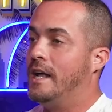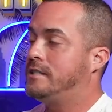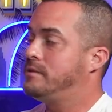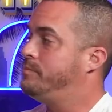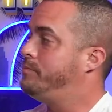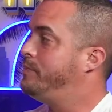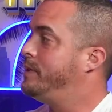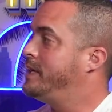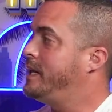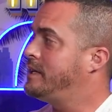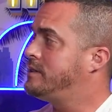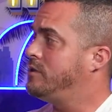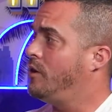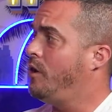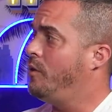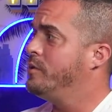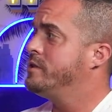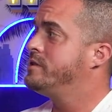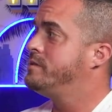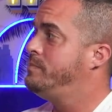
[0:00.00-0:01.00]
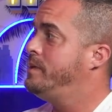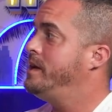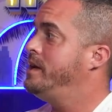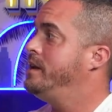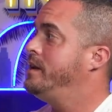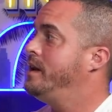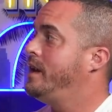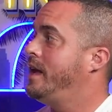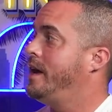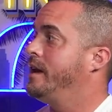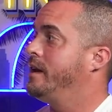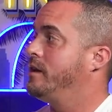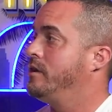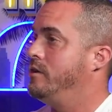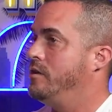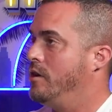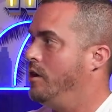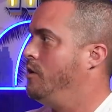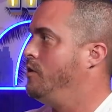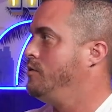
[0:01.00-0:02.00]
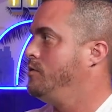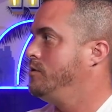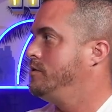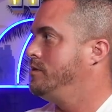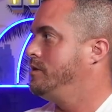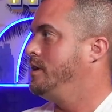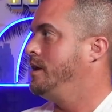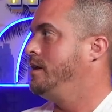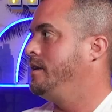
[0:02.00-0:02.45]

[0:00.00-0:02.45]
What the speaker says: but that's always been known and